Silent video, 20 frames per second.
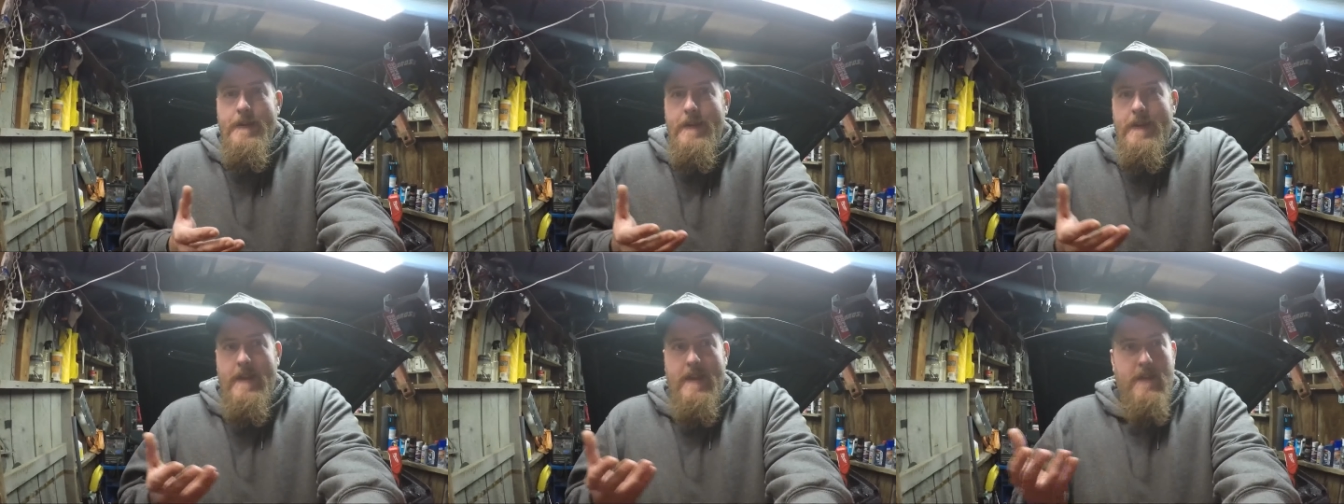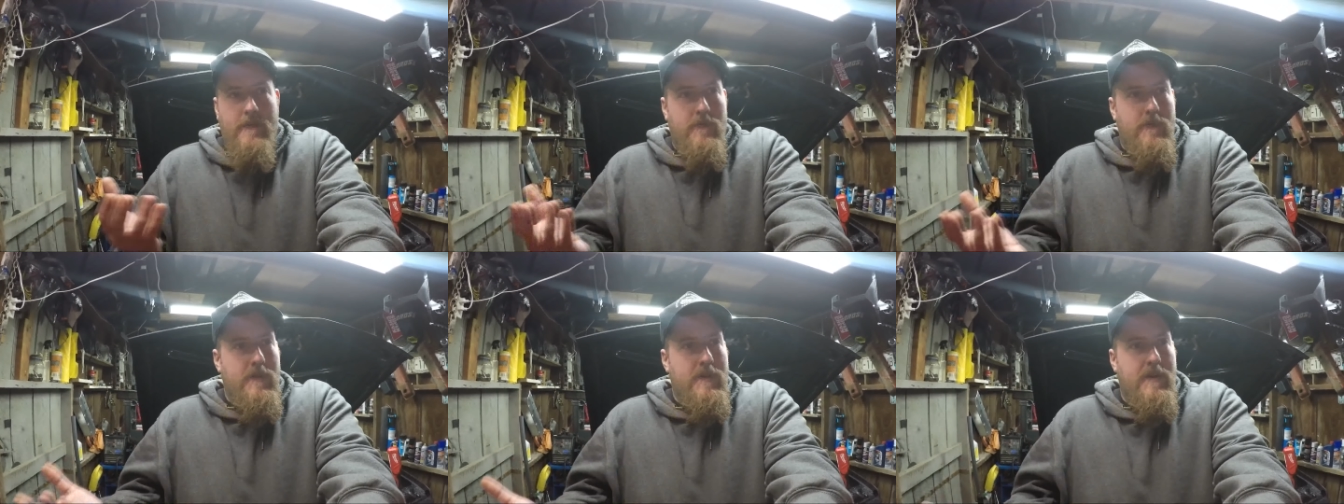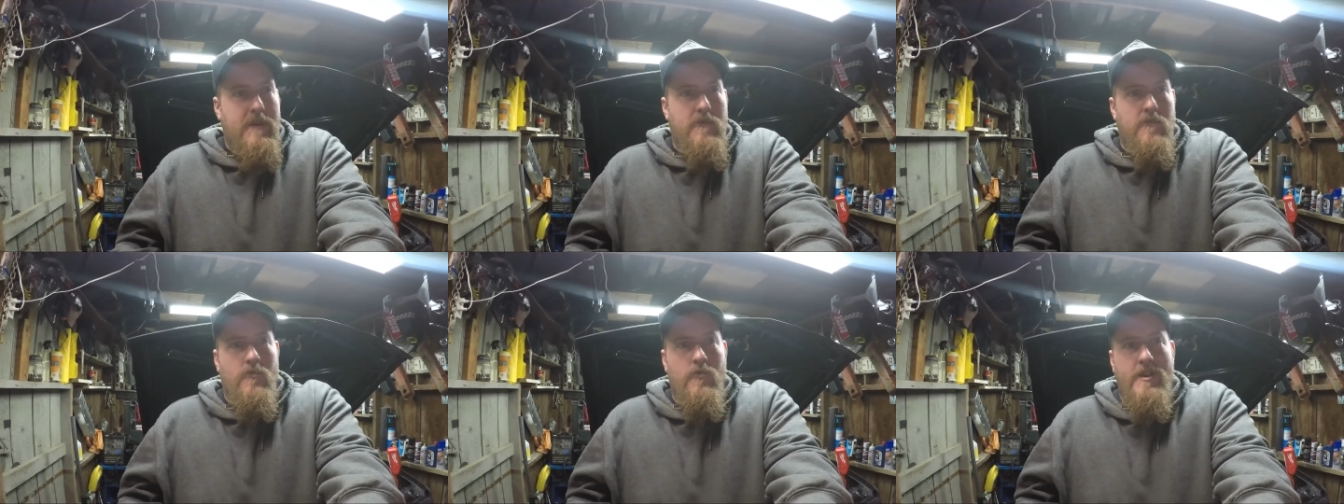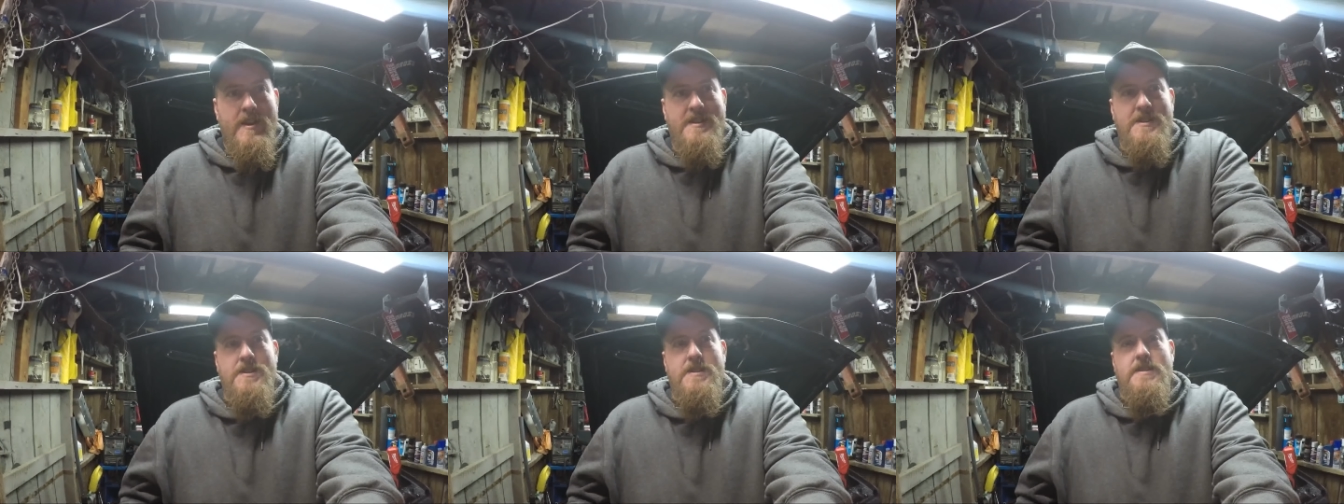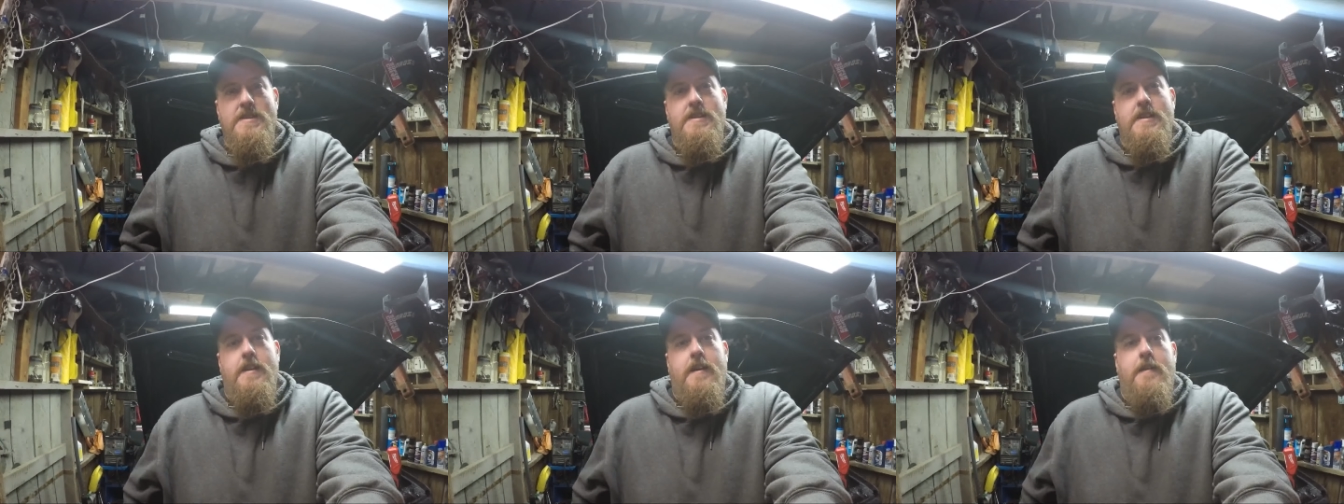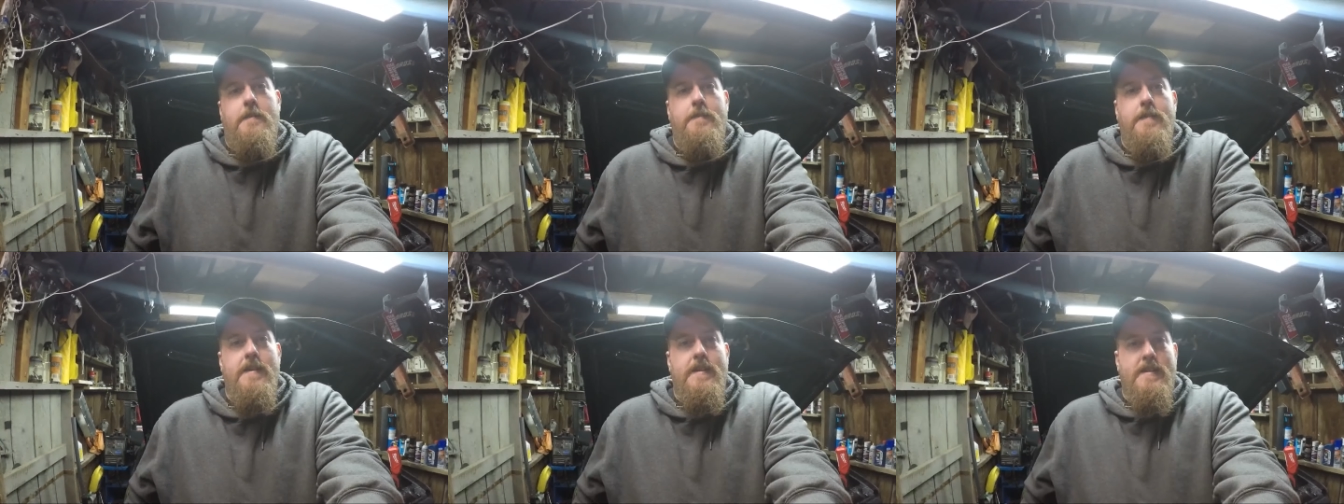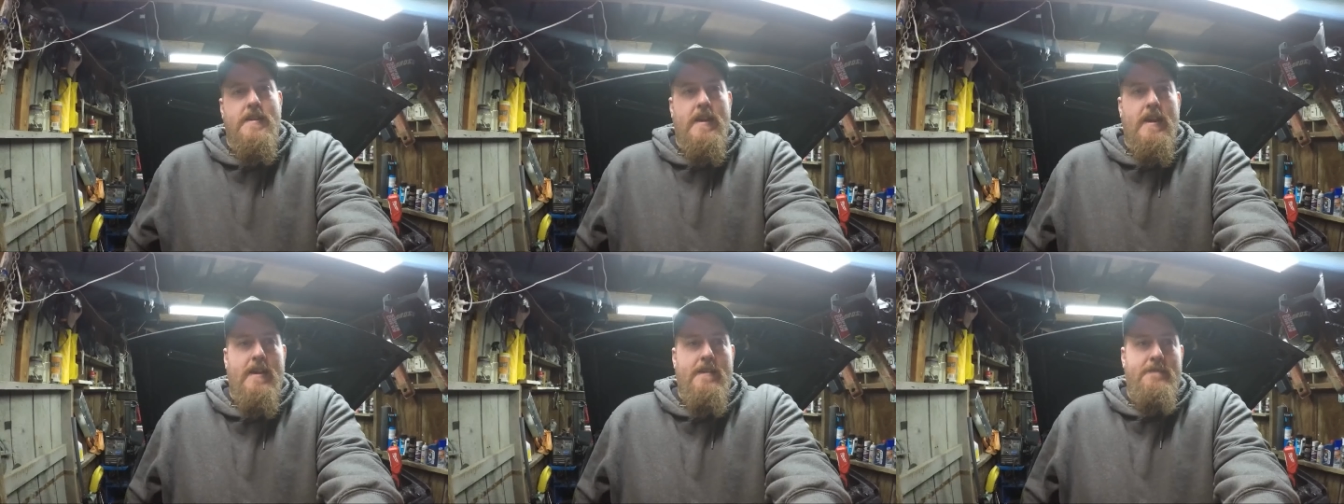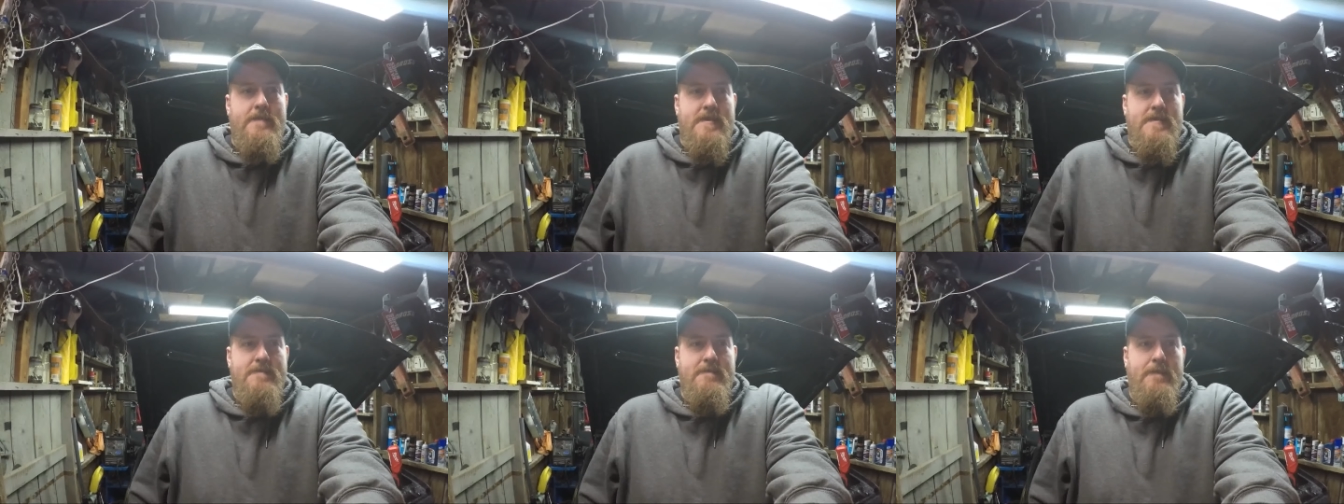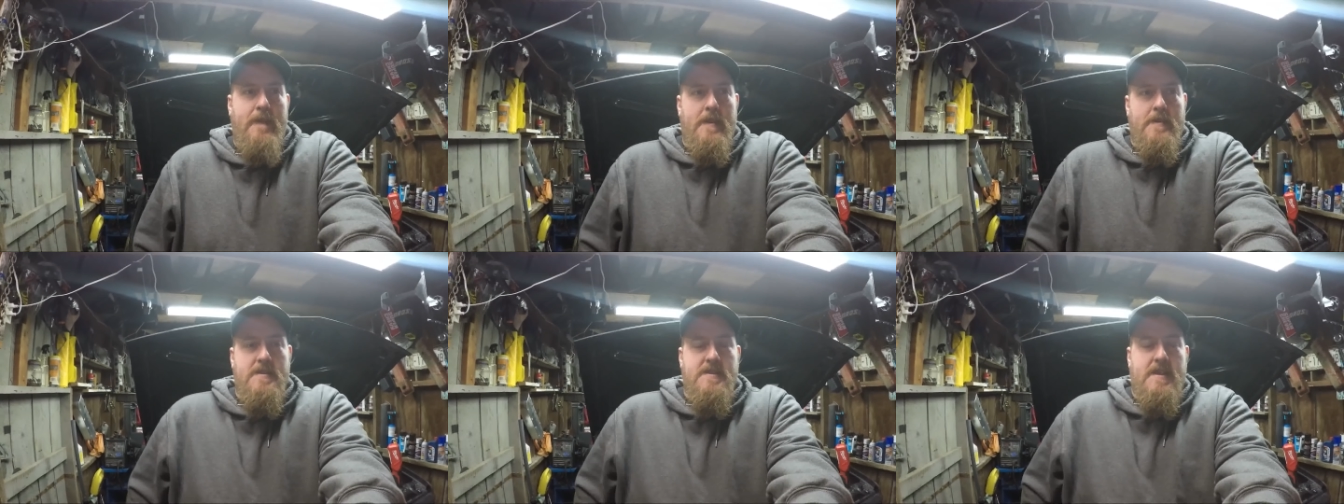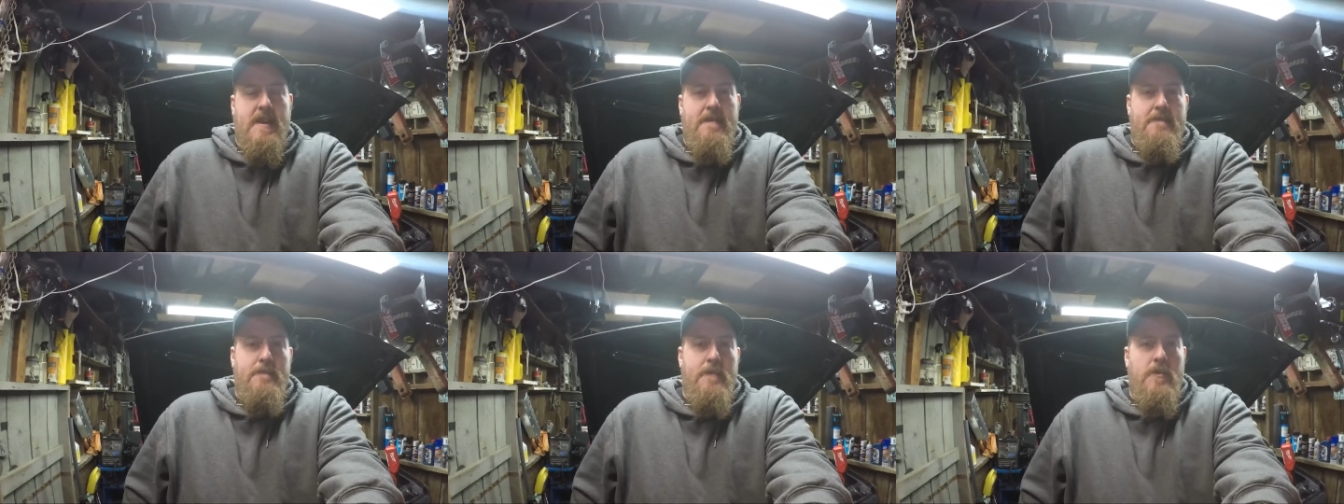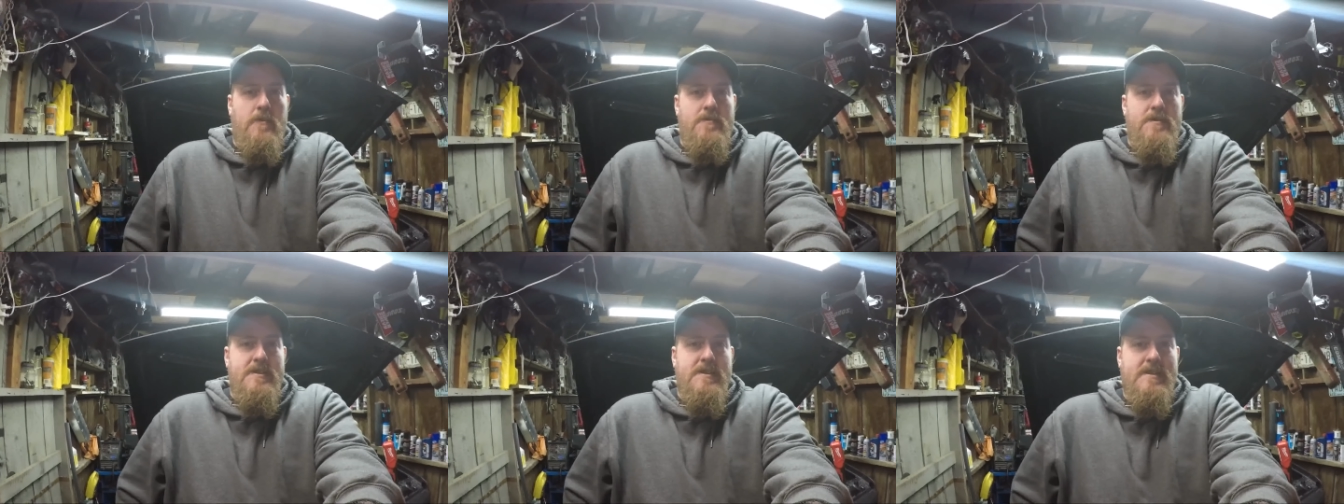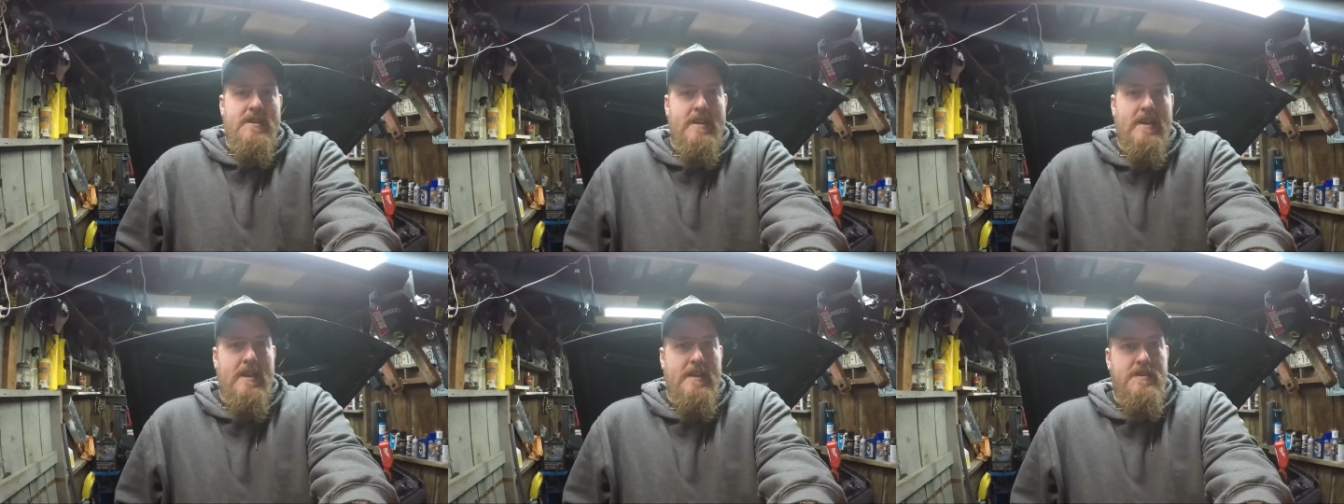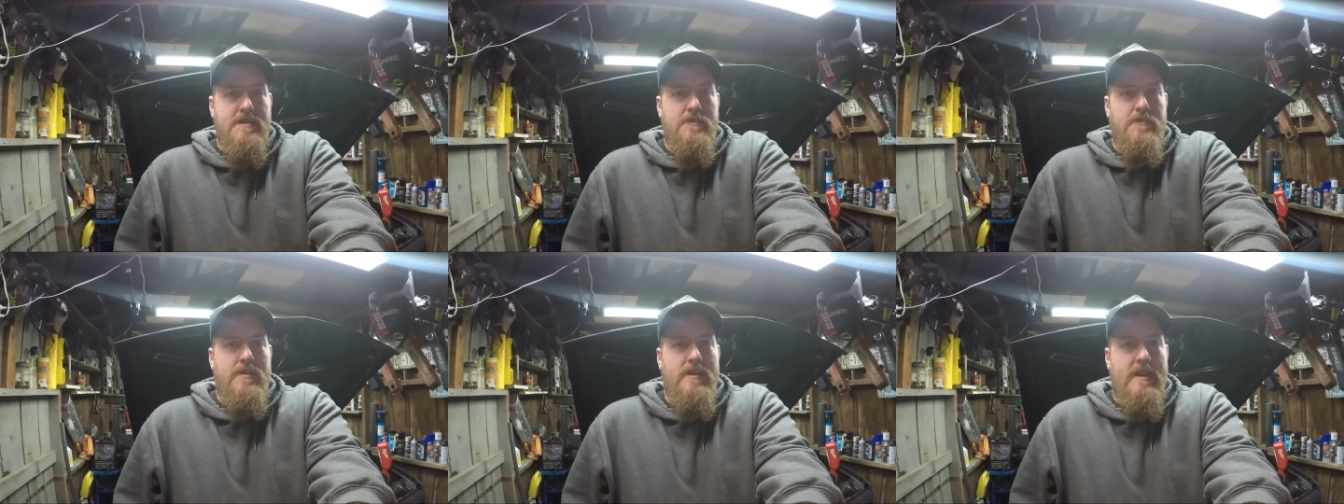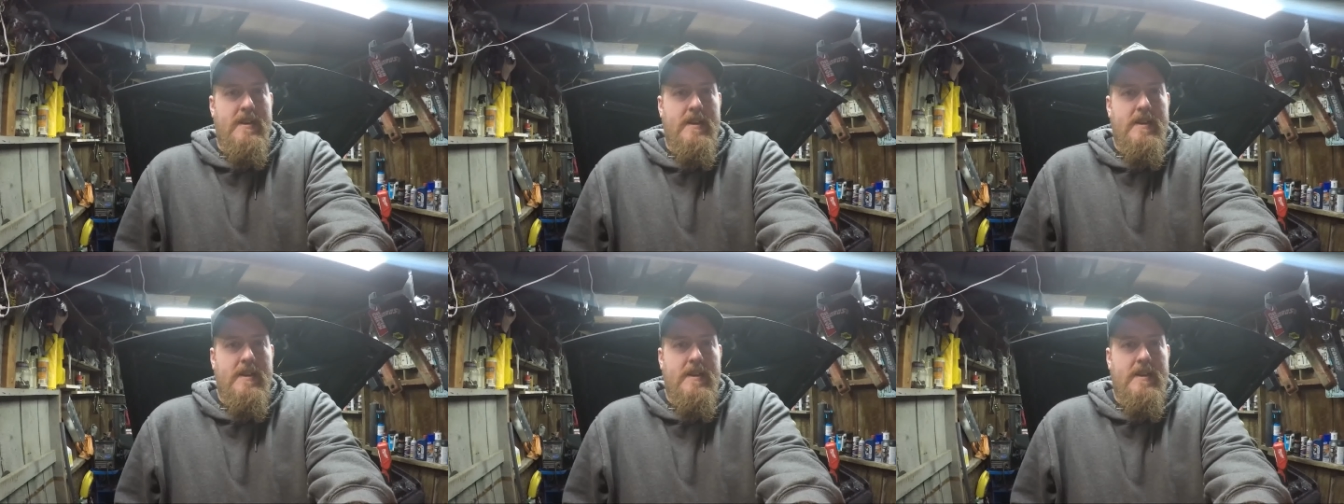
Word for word: It really richens up in kind of a failsafe mode just to get you where you need